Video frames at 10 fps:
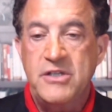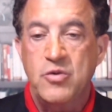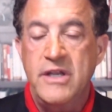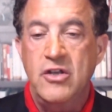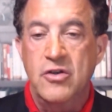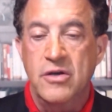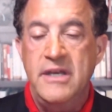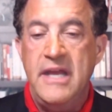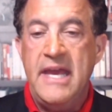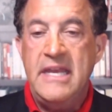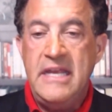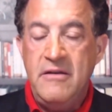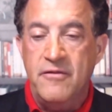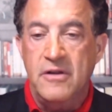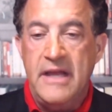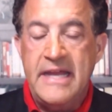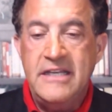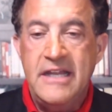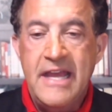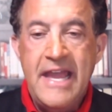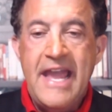between good and evil. And